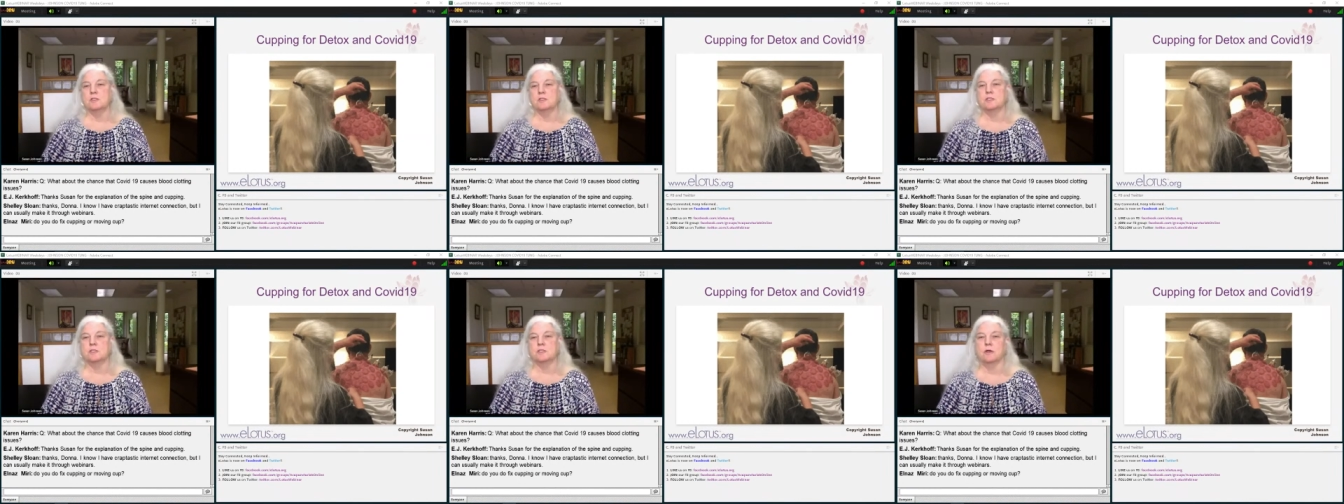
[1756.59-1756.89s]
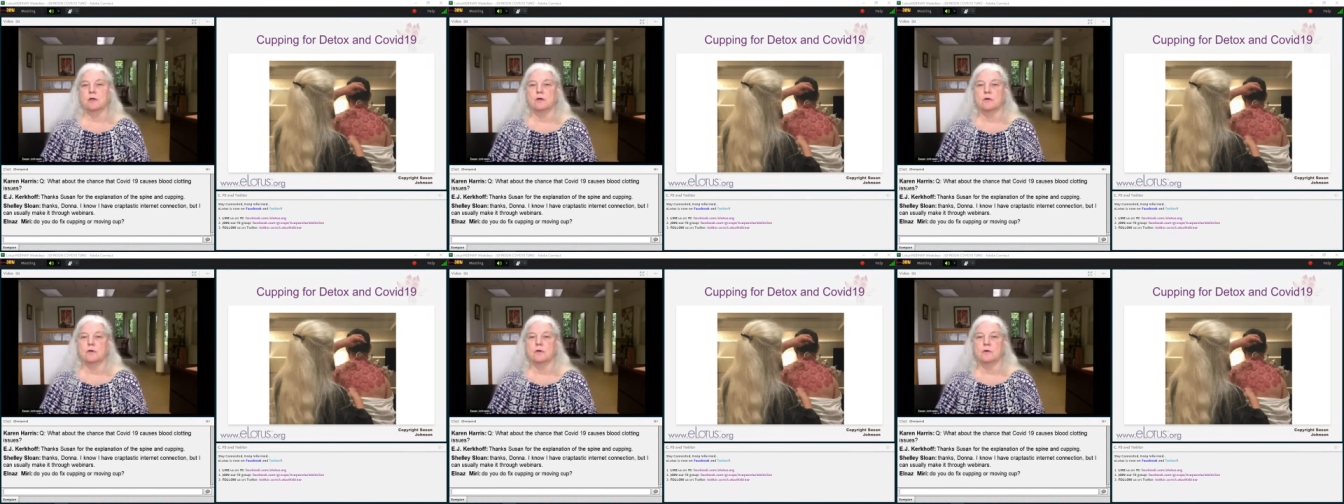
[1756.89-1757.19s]

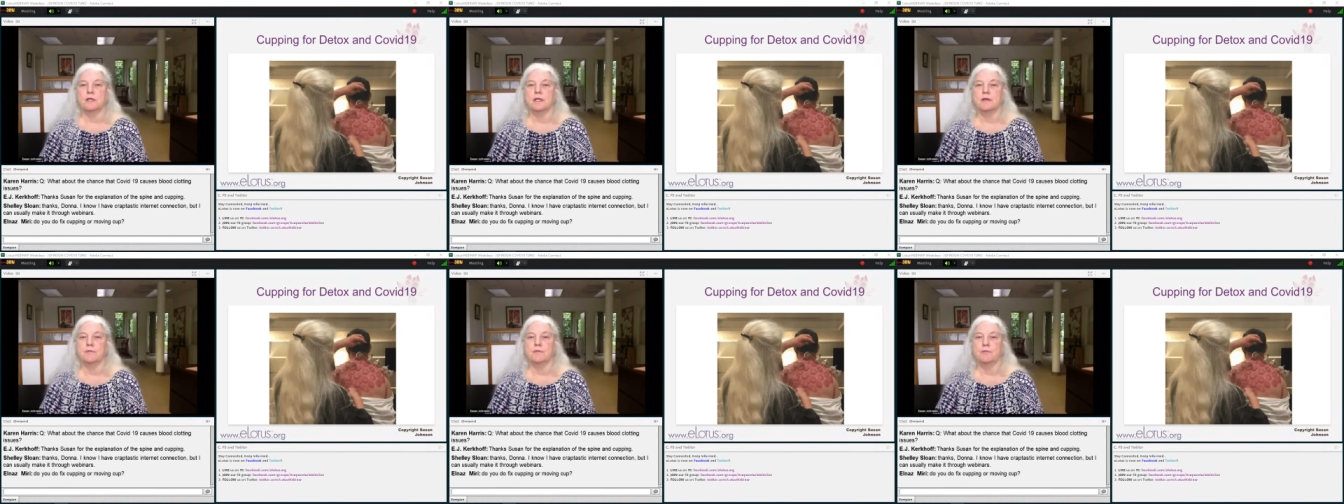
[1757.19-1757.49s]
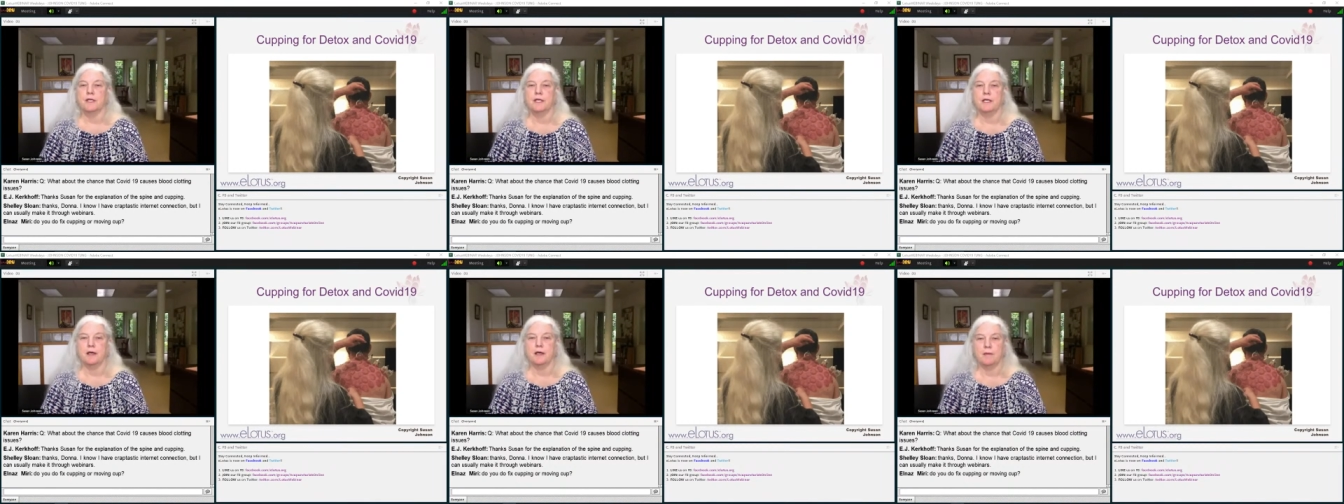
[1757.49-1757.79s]
So if
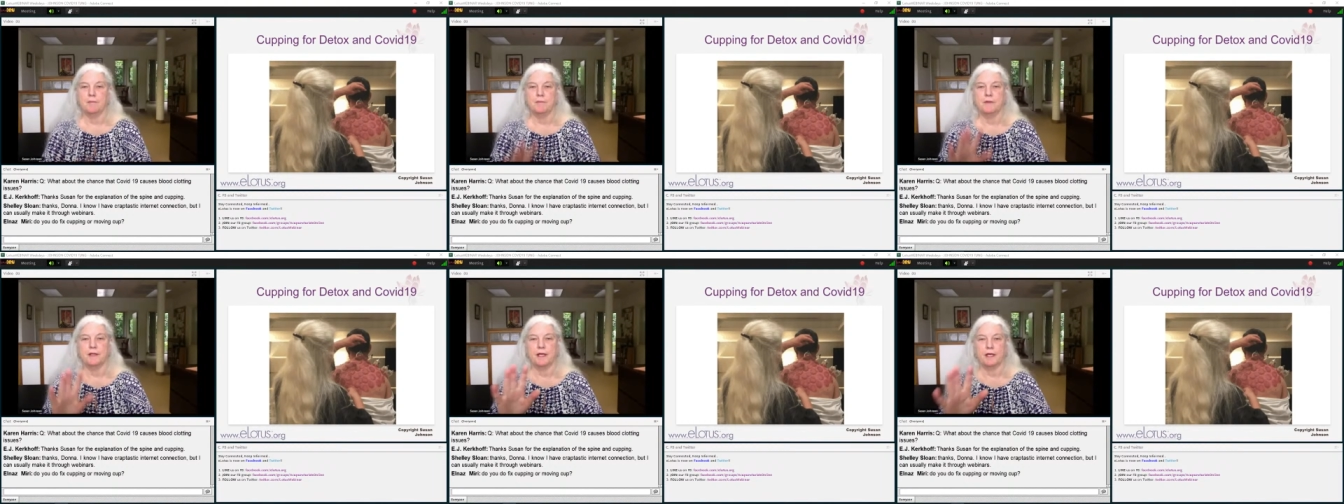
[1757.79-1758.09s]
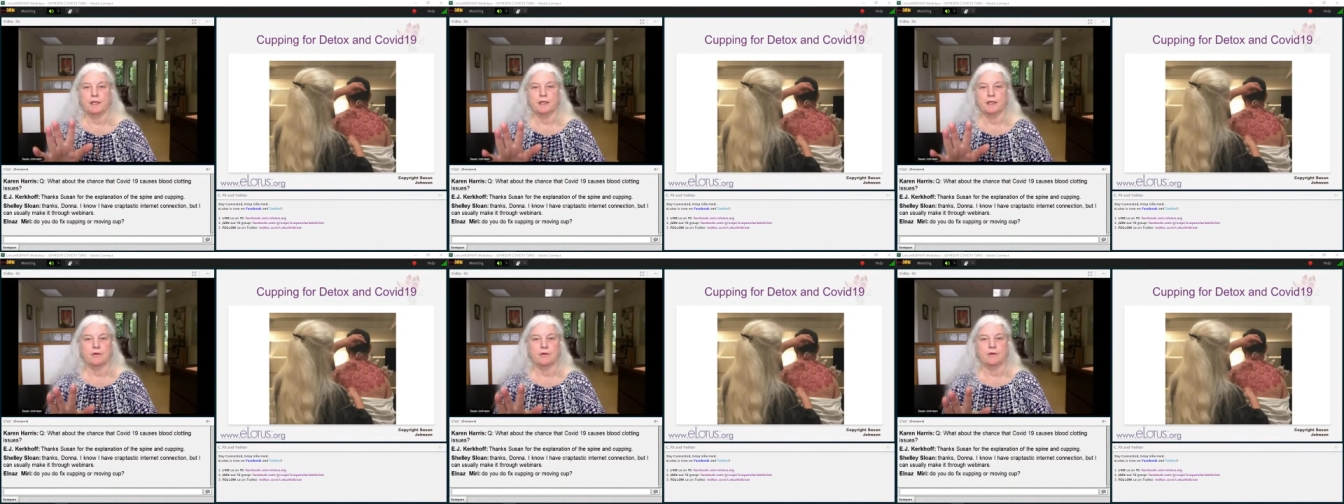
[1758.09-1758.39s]
we cut
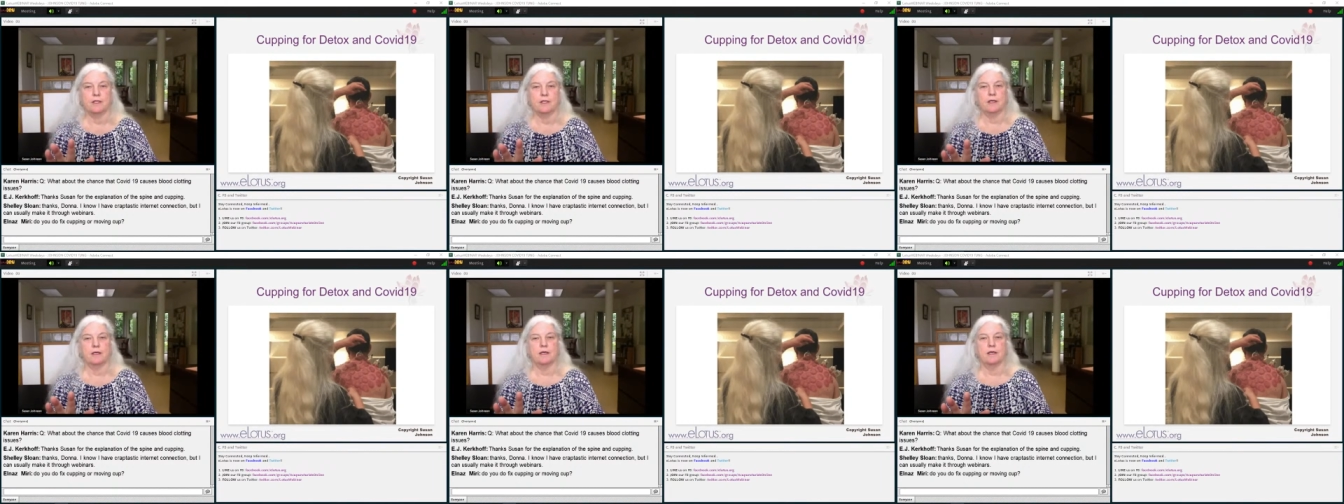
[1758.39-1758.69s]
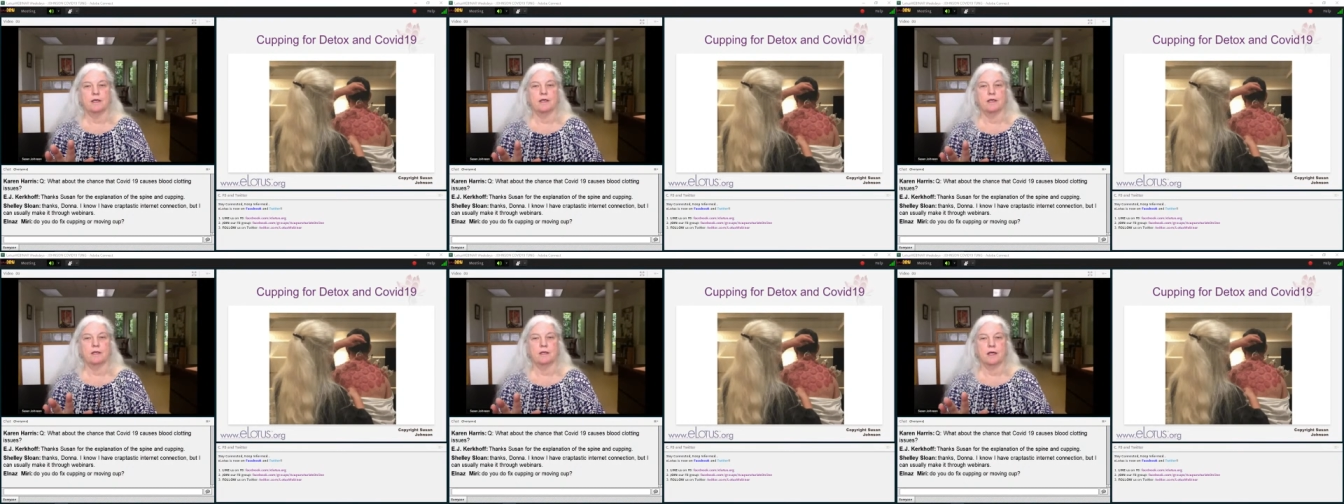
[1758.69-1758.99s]
that
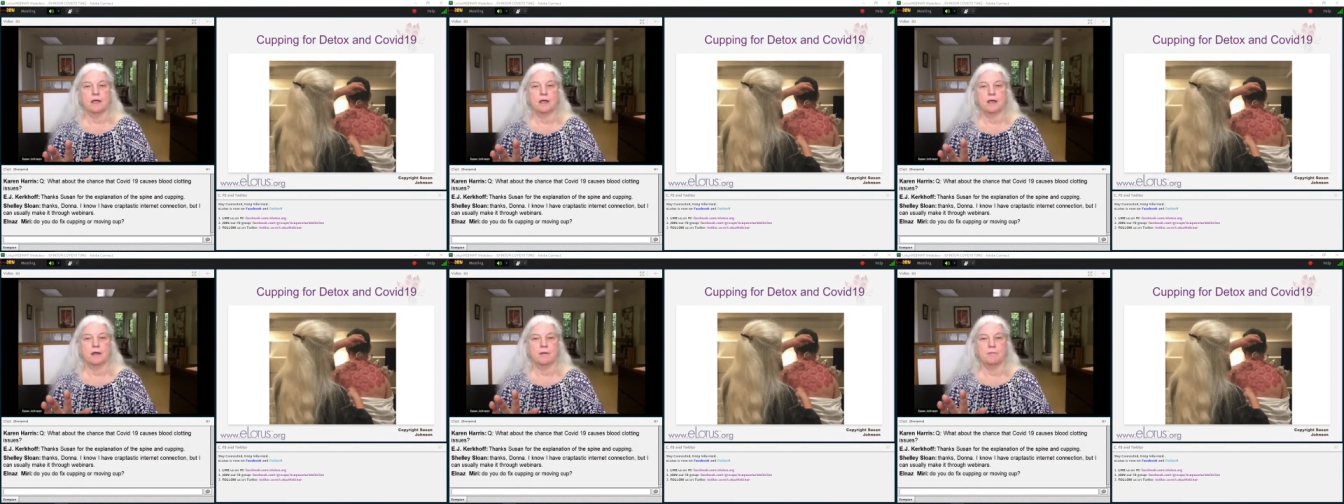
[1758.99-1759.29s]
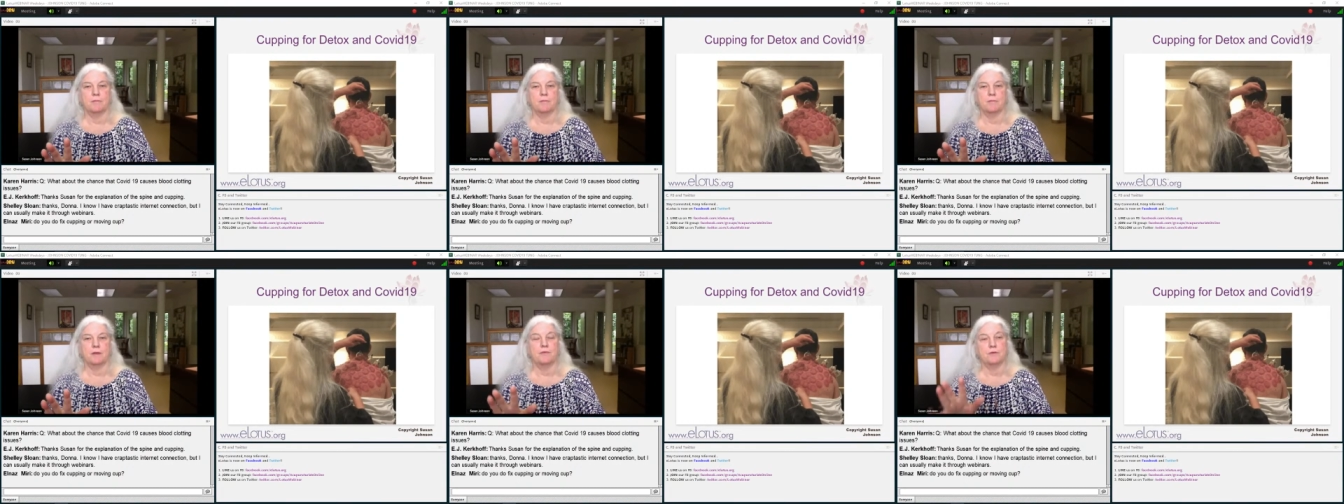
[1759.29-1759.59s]
area,
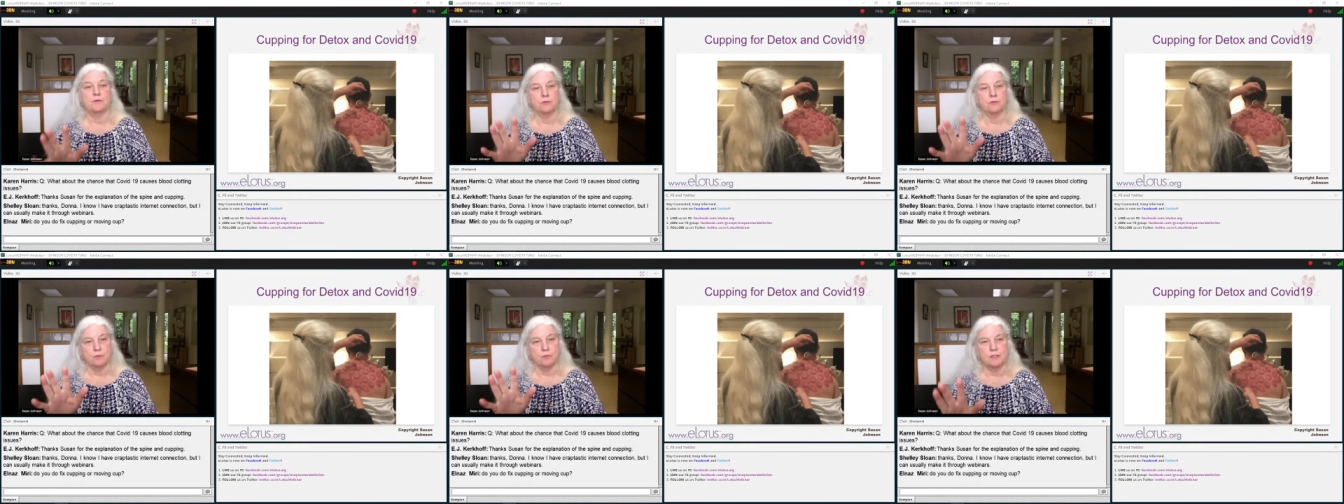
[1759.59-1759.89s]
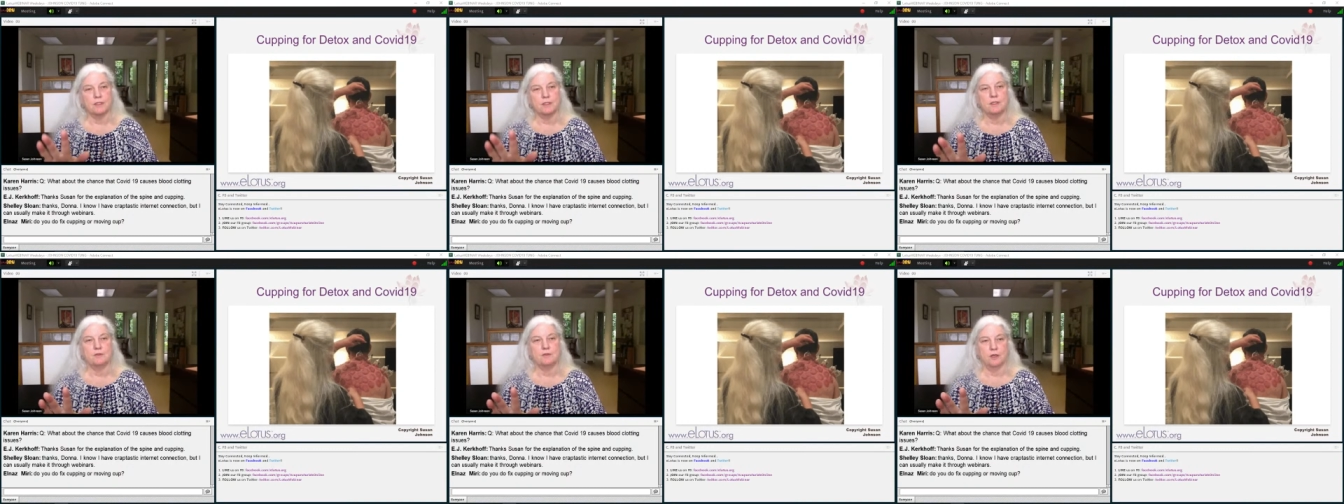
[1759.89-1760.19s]
um, if it's
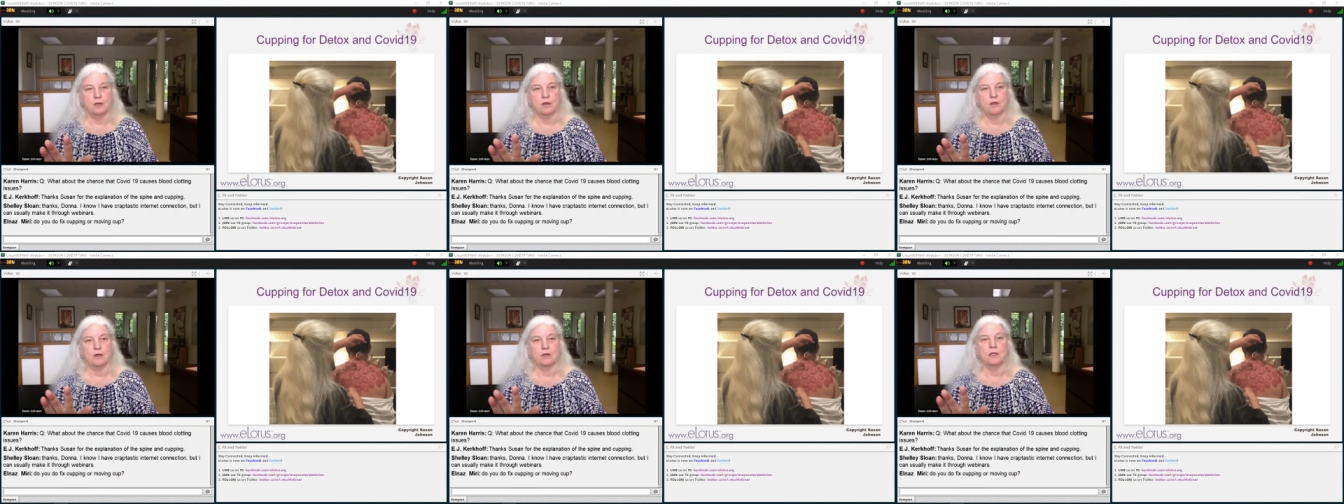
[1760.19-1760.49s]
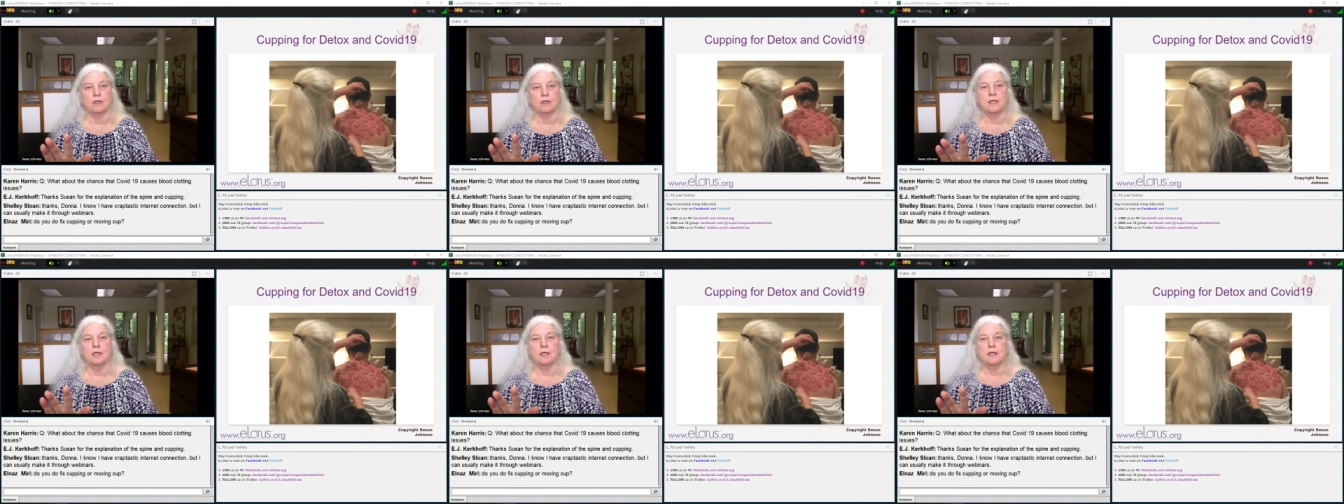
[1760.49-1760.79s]
really
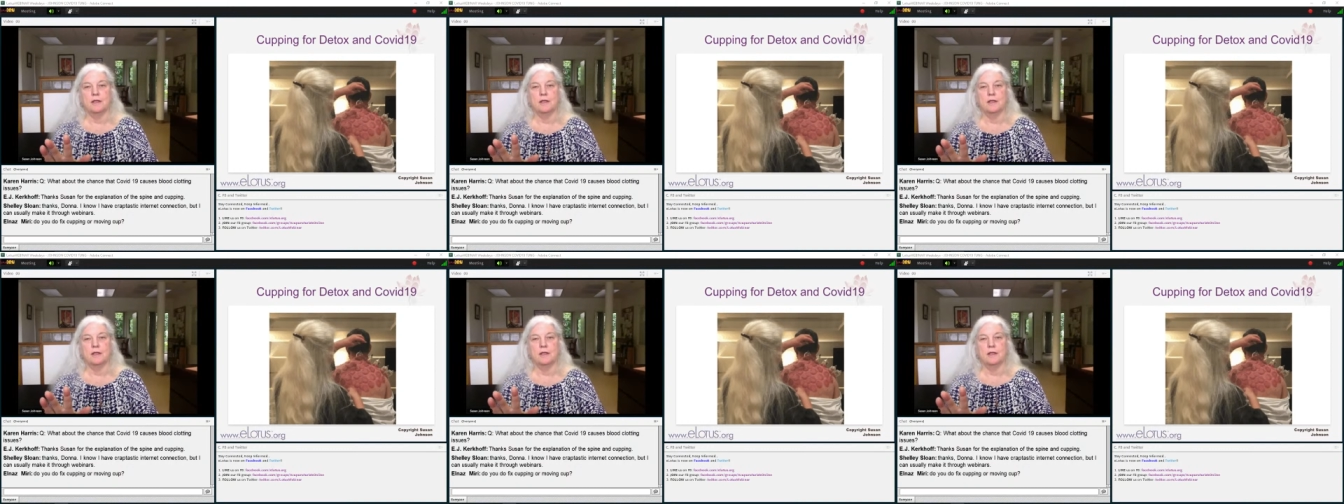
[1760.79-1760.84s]
dark,